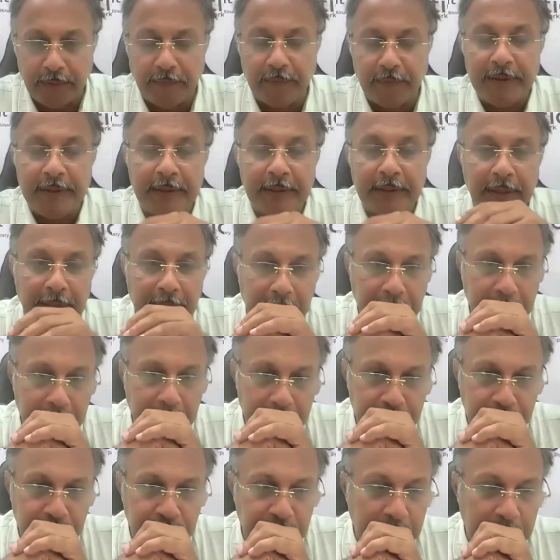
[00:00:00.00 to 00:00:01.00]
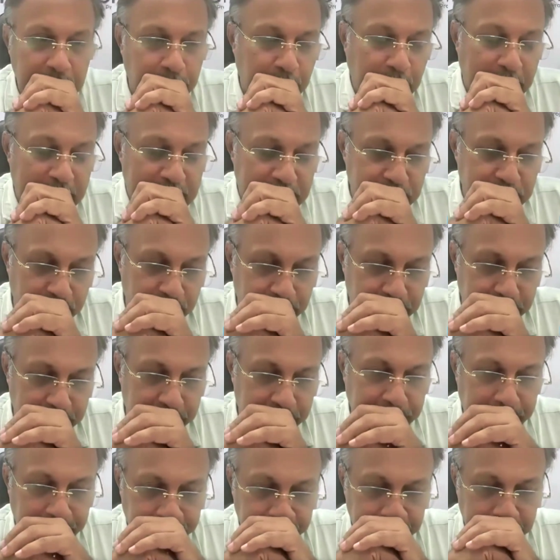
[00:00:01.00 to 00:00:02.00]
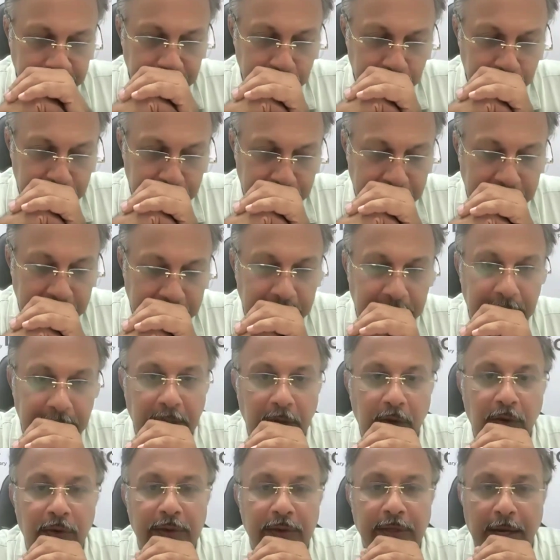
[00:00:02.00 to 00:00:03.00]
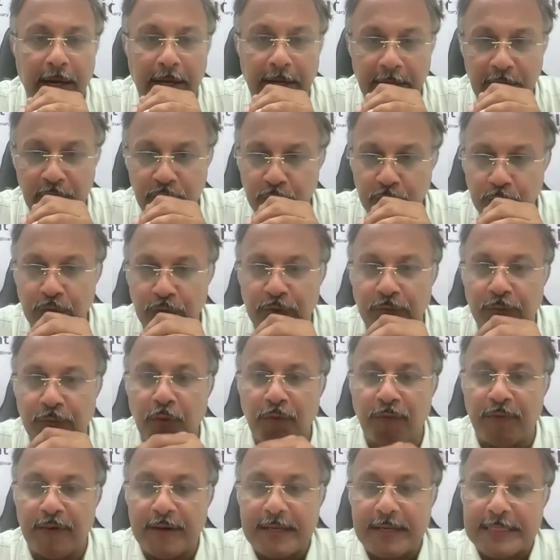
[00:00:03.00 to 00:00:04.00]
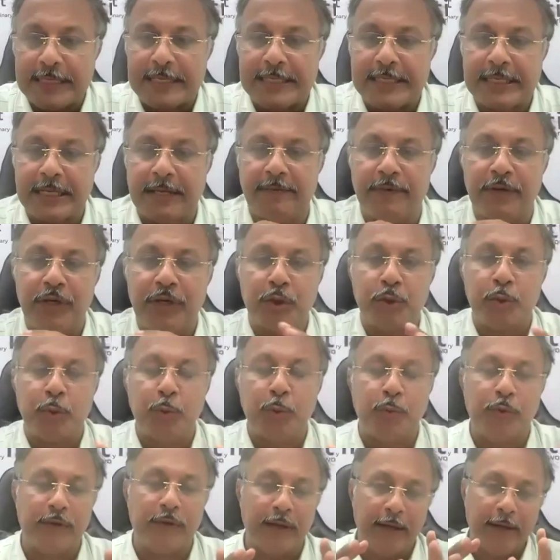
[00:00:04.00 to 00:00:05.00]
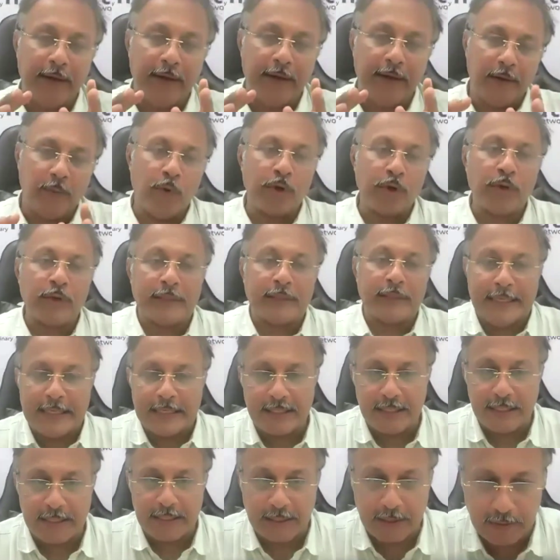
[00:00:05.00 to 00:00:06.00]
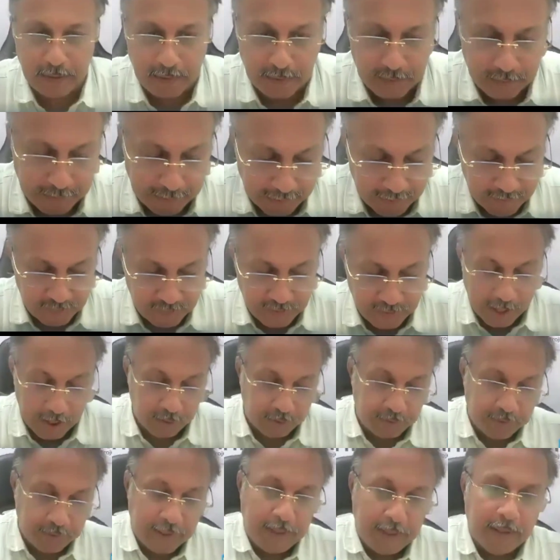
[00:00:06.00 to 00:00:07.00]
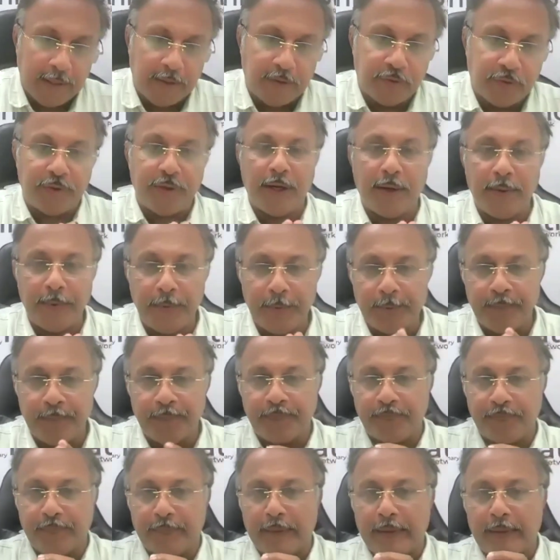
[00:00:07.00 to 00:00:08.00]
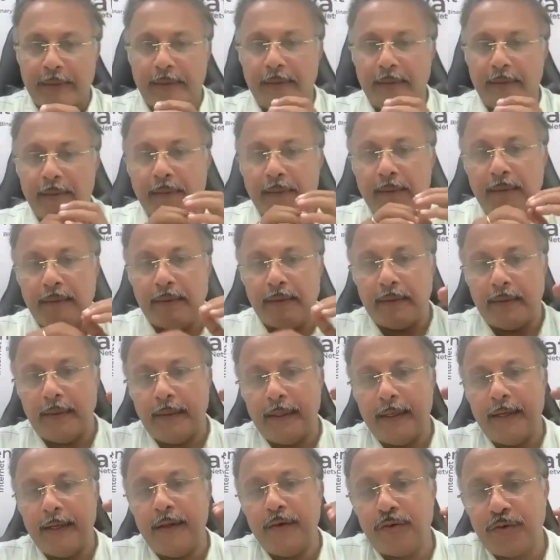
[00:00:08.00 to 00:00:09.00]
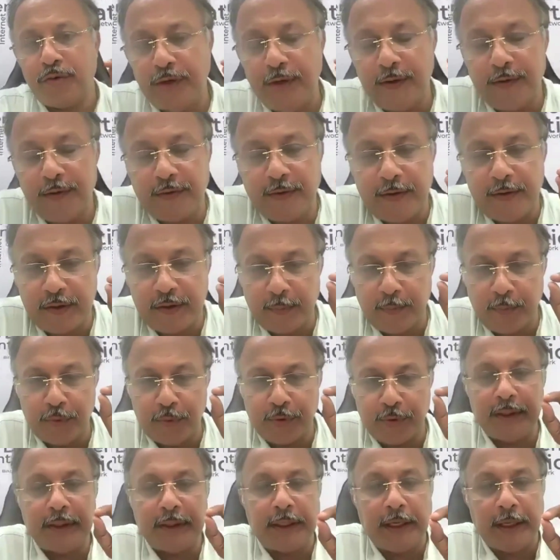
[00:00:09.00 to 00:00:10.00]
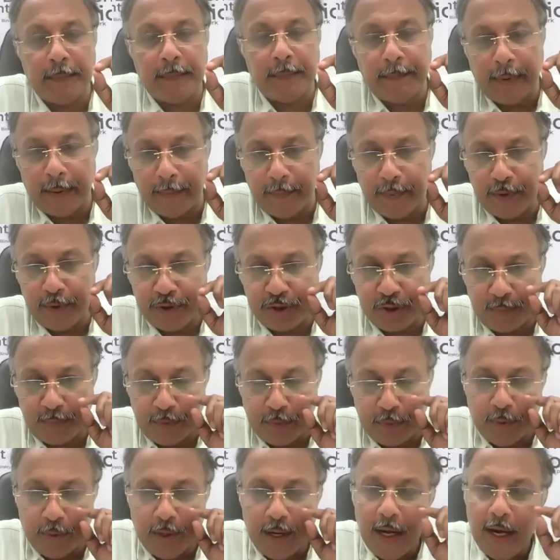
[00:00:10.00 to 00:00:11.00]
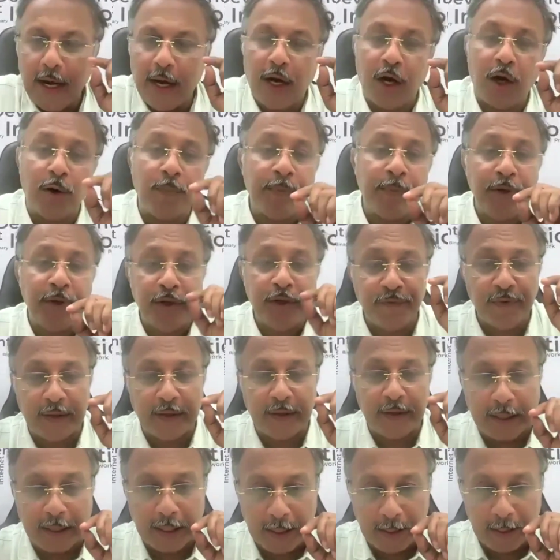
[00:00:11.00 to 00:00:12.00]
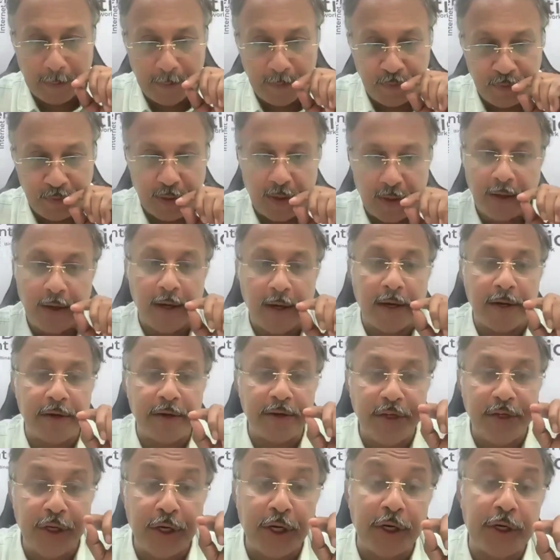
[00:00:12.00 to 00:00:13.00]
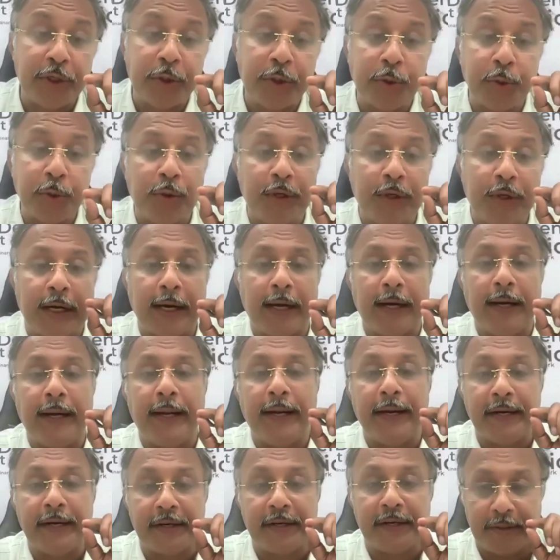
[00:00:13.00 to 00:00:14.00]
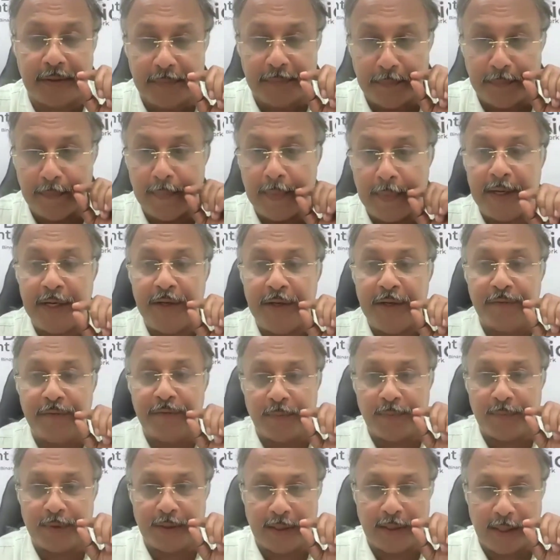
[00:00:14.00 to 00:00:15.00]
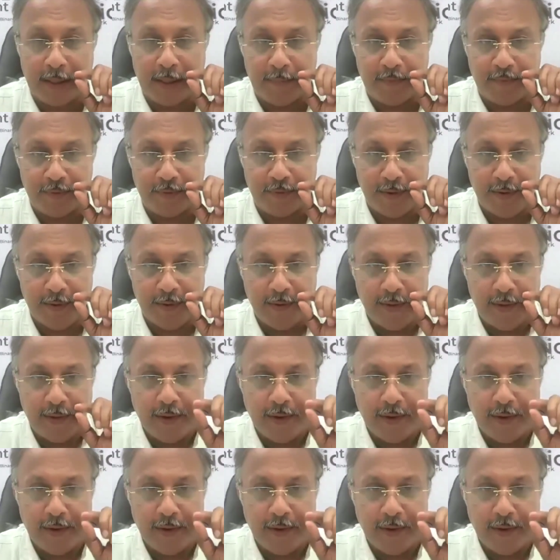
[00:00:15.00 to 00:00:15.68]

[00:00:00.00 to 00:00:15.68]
covering the rest of the parts of the Rotary India or the RI zones 4567 tool, what all things it takes care of. So now let us discuss about the club membership due. How many of the clubs are yet to collect money from the clubs?